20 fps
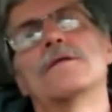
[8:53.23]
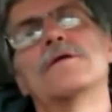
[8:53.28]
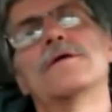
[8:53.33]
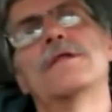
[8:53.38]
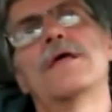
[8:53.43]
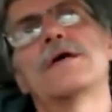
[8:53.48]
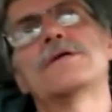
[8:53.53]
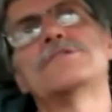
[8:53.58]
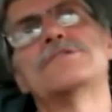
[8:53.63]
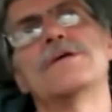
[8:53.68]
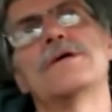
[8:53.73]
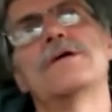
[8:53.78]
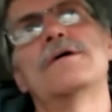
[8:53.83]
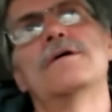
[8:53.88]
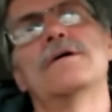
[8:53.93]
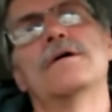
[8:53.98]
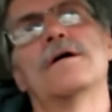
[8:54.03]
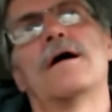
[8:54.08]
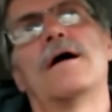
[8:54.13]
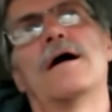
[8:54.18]
the next
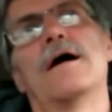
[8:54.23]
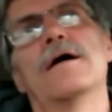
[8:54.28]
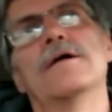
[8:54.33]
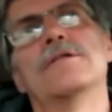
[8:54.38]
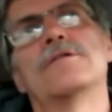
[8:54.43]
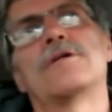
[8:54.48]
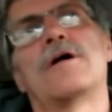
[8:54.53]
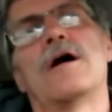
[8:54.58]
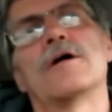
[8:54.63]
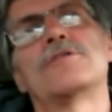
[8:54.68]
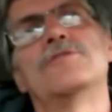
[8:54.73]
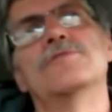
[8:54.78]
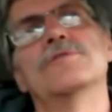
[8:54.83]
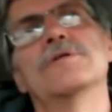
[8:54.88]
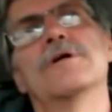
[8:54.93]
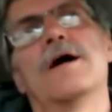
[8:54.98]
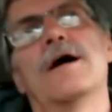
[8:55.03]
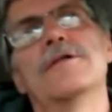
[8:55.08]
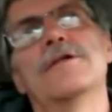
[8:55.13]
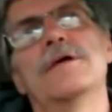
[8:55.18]
day I talked to
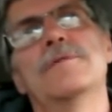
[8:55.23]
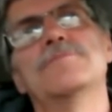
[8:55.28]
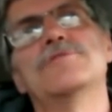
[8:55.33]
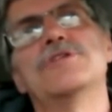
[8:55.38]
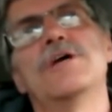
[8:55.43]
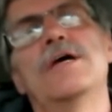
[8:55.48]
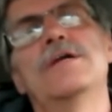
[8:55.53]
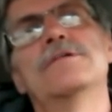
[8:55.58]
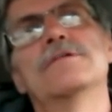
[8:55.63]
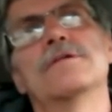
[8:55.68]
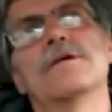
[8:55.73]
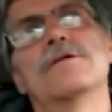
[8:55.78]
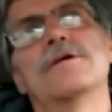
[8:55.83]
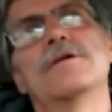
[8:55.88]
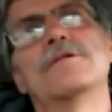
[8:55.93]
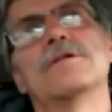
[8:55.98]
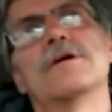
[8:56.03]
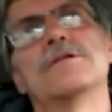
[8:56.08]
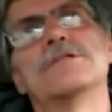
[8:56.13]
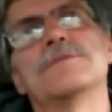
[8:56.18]
a guy named Jaden,
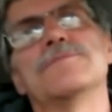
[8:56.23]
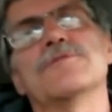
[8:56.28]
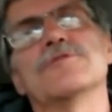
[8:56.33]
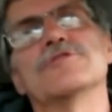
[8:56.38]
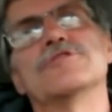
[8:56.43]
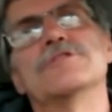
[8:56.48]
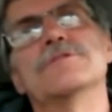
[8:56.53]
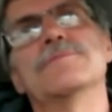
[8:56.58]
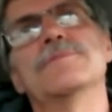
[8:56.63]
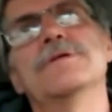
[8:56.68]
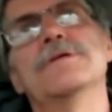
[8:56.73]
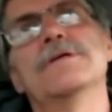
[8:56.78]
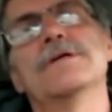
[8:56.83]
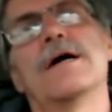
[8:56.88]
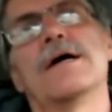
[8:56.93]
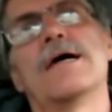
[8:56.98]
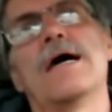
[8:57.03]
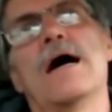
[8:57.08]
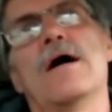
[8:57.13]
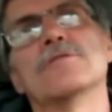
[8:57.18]
Jaden that's supposed to be
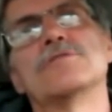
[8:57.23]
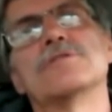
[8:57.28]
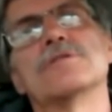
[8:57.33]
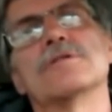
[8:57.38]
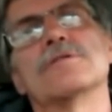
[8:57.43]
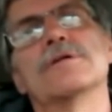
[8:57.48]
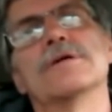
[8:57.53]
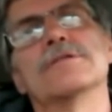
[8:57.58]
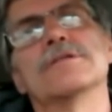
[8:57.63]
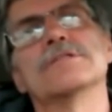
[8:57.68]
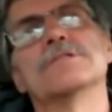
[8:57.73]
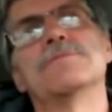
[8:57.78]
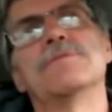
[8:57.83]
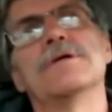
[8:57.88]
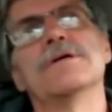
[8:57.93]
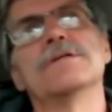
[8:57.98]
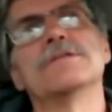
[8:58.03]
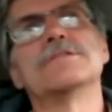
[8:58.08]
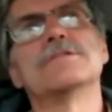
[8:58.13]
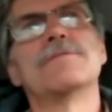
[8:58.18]
a counselor at this
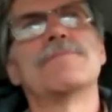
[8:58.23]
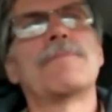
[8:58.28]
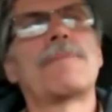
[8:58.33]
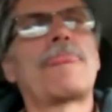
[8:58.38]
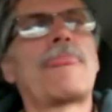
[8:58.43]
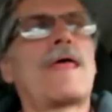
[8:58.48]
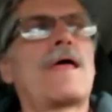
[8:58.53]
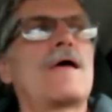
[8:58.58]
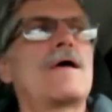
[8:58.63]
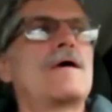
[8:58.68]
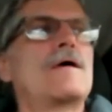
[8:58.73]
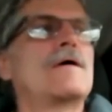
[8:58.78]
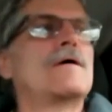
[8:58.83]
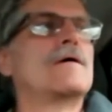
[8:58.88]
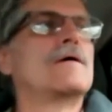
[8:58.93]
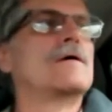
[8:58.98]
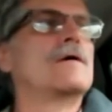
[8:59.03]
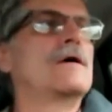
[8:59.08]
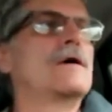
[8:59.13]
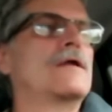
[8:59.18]
place.
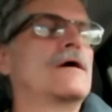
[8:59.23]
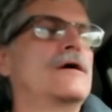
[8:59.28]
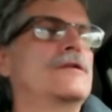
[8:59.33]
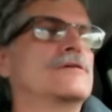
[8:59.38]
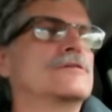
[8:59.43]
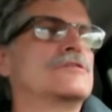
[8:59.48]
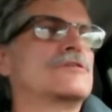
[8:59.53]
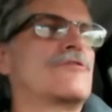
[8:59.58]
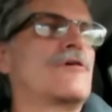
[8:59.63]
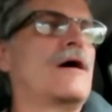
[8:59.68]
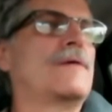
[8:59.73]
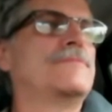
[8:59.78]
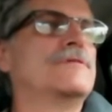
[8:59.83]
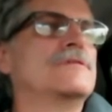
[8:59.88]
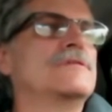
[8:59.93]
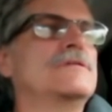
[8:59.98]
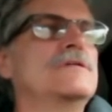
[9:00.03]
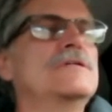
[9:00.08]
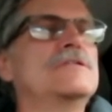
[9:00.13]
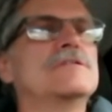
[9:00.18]
And I described
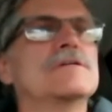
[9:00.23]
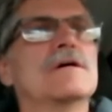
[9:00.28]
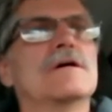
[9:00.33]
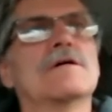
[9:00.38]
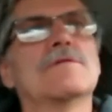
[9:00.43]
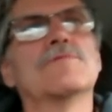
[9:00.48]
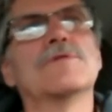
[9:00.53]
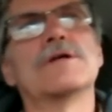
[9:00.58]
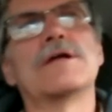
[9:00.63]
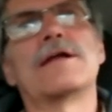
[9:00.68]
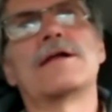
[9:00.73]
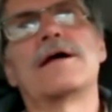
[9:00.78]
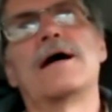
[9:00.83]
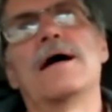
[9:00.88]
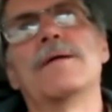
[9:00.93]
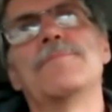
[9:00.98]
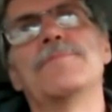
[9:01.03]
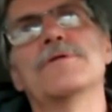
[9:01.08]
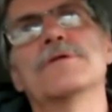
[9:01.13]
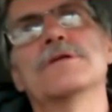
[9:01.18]
in detail what had
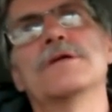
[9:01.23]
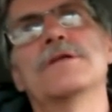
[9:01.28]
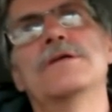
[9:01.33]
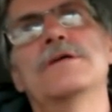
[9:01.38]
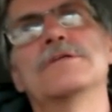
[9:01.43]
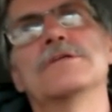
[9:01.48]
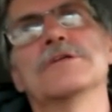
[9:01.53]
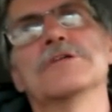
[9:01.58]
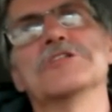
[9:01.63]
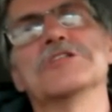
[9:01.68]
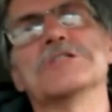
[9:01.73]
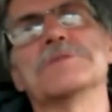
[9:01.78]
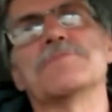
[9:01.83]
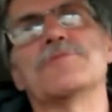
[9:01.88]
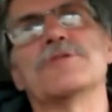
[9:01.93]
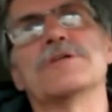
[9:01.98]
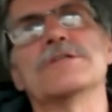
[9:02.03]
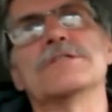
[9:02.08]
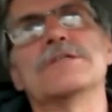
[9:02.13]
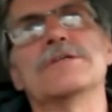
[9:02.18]
happened, and he said, "This is
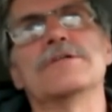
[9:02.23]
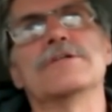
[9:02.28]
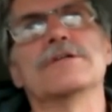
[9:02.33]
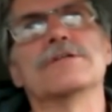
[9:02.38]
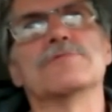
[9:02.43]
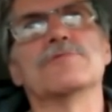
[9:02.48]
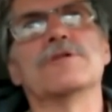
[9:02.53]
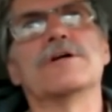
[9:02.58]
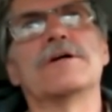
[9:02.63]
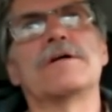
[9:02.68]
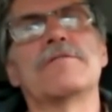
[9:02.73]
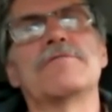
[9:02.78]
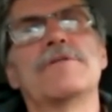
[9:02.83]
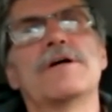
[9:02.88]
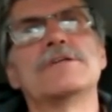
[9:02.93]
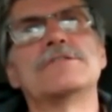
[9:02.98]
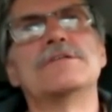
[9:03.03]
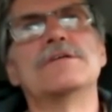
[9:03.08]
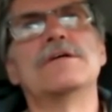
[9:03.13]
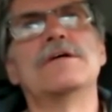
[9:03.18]
pretty serious. We're going to
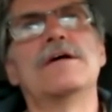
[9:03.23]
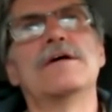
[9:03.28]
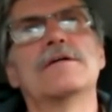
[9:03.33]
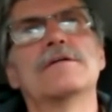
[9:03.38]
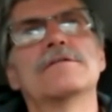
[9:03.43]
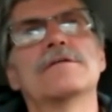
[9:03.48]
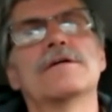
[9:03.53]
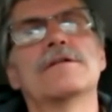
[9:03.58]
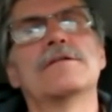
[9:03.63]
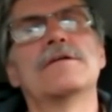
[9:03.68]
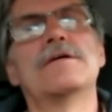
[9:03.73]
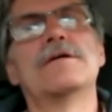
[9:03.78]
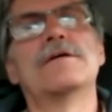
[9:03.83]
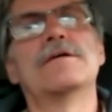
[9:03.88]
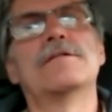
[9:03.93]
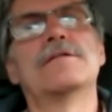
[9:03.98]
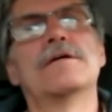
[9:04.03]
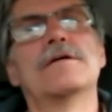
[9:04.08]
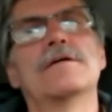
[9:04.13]
investigate it." And they,